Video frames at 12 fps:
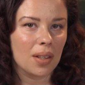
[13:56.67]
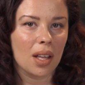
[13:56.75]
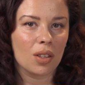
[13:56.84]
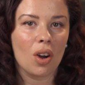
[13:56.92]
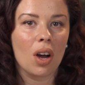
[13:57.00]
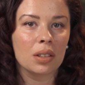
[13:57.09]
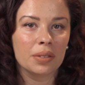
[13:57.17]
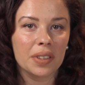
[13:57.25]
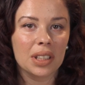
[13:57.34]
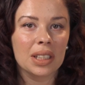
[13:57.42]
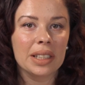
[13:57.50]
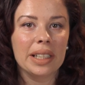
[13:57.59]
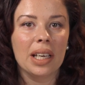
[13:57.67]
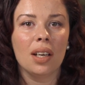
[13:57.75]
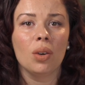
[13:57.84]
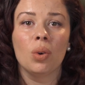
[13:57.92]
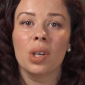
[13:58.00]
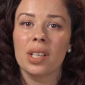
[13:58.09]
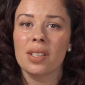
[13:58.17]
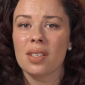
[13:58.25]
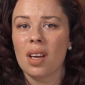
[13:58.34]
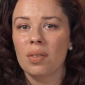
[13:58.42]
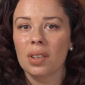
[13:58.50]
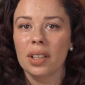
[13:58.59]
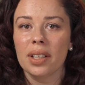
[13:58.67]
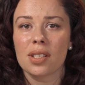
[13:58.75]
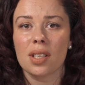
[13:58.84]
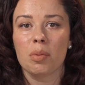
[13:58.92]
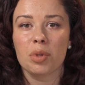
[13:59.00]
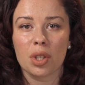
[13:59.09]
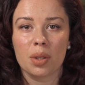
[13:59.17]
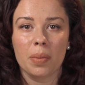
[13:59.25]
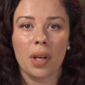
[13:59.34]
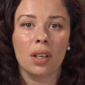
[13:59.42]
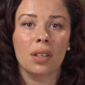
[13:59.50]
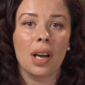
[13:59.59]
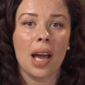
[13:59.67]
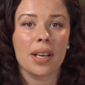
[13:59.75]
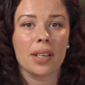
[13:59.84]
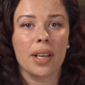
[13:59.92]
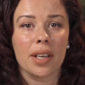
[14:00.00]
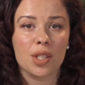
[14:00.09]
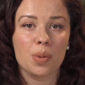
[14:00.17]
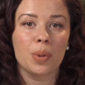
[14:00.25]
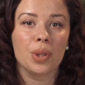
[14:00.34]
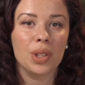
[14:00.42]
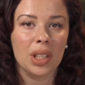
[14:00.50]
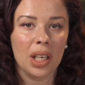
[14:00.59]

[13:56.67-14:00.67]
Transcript: that confident yet, or he's not really a subject matter expert